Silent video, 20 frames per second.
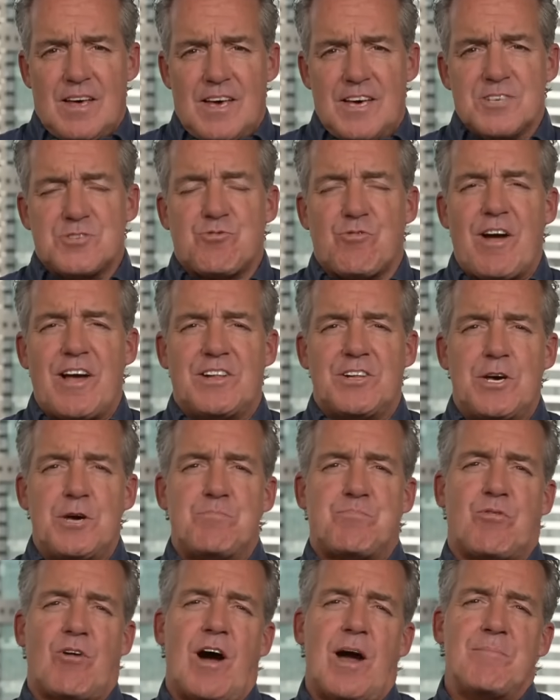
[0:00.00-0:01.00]
Israeli
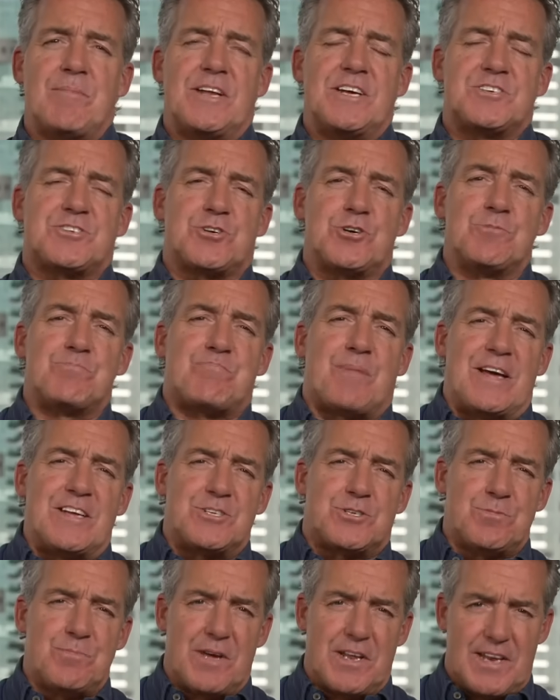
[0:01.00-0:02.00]
Prime Minister
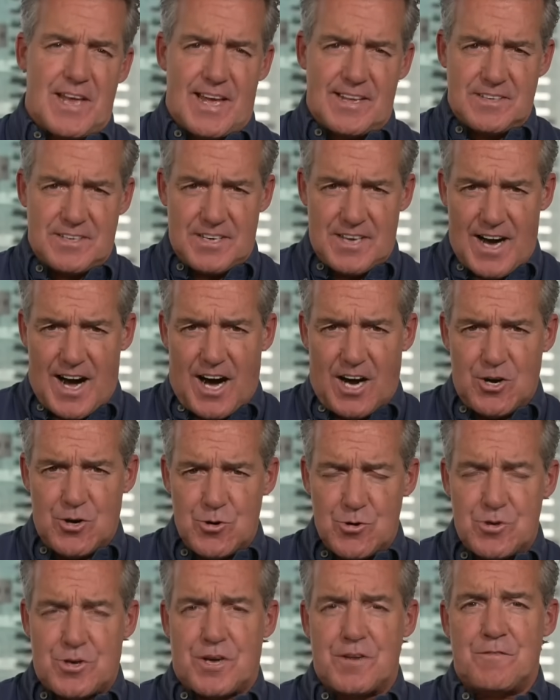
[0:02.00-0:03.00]
Benjamin
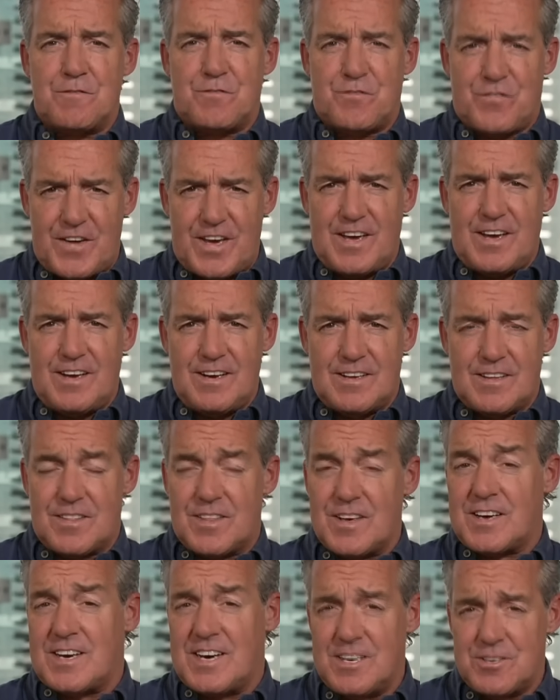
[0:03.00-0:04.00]
Netanyahu convened
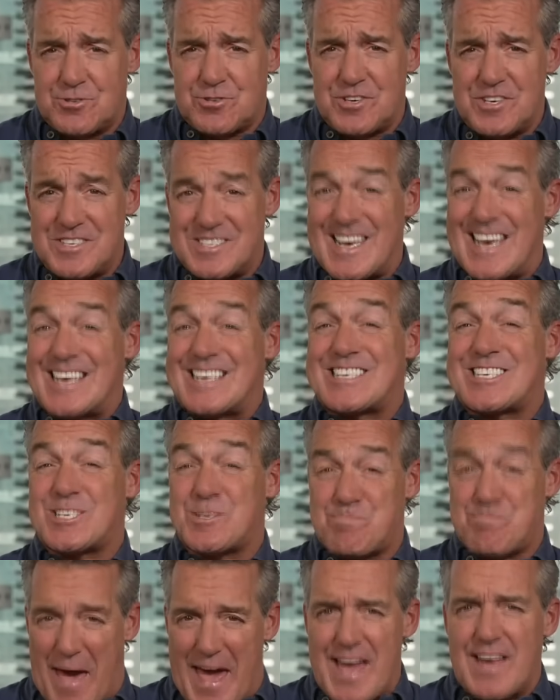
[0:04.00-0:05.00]
the country's
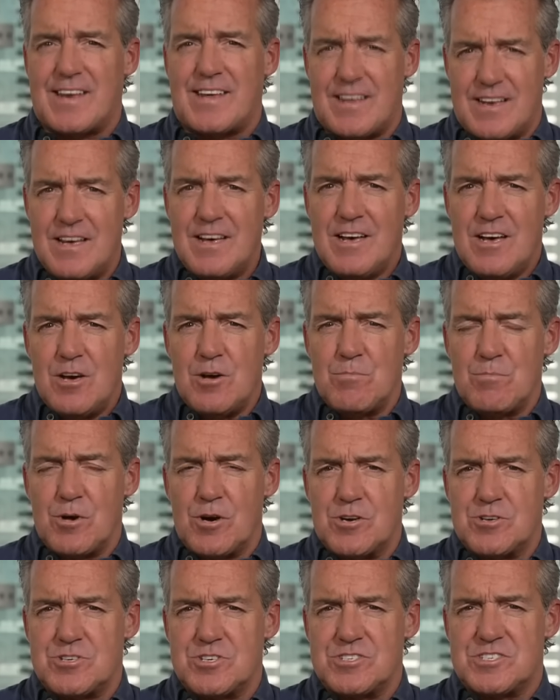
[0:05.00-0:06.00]
expanded
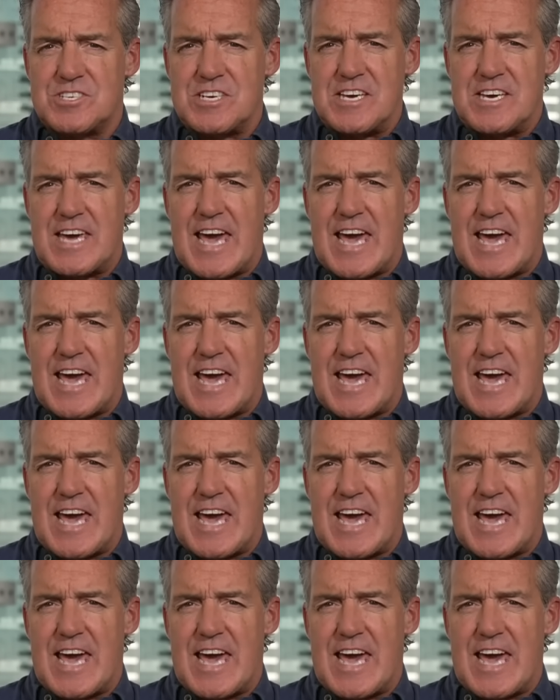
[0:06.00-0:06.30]
emergency